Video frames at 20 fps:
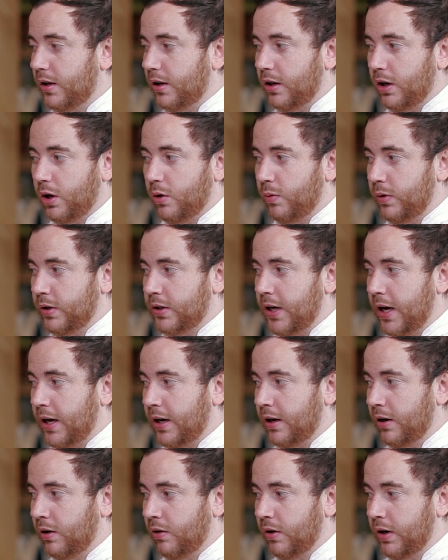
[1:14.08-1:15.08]
You know, we
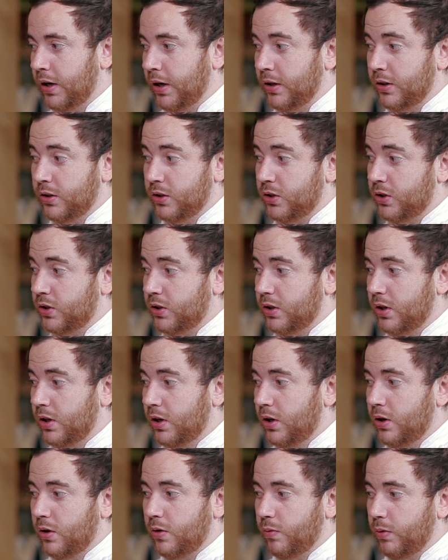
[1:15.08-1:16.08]
take ingredients,
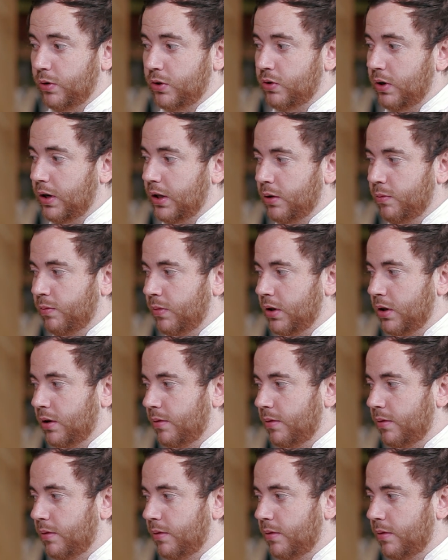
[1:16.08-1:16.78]
we treat them with